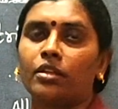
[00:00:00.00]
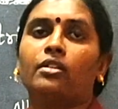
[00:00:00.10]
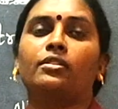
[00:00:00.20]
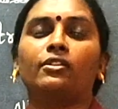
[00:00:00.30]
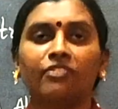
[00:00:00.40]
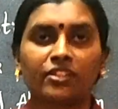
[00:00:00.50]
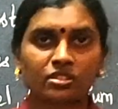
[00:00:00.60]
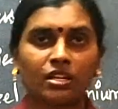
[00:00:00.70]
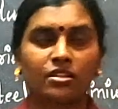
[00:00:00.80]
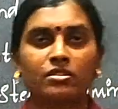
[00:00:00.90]
The first
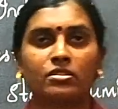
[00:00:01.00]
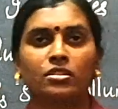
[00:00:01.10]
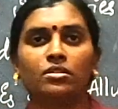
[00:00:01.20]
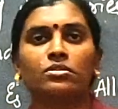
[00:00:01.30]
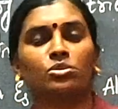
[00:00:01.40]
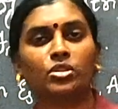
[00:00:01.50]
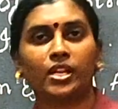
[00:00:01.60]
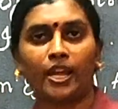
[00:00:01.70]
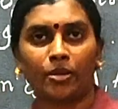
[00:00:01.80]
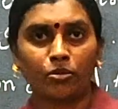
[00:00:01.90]
content
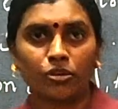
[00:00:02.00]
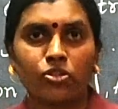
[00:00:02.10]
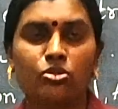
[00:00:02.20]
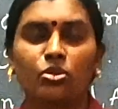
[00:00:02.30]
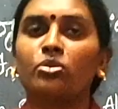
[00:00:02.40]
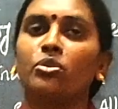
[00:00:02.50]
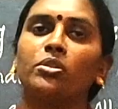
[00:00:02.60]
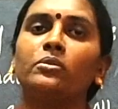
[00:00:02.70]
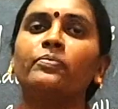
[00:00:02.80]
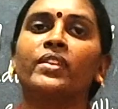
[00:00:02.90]
today I am going to talk to
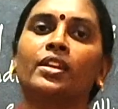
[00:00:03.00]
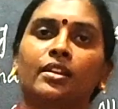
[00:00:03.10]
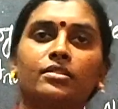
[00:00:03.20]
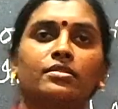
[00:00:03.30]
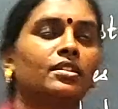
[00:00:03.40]
you is